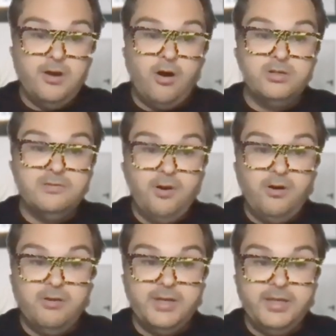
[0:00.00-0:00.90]
Our
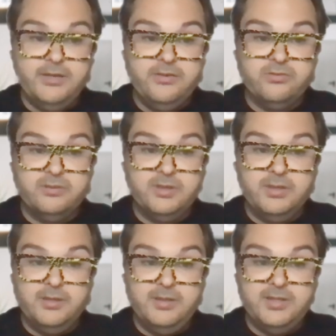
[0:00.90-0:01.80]
default is
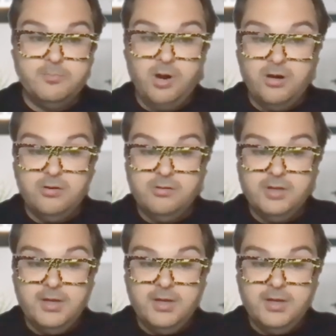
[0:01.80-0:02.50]
this model.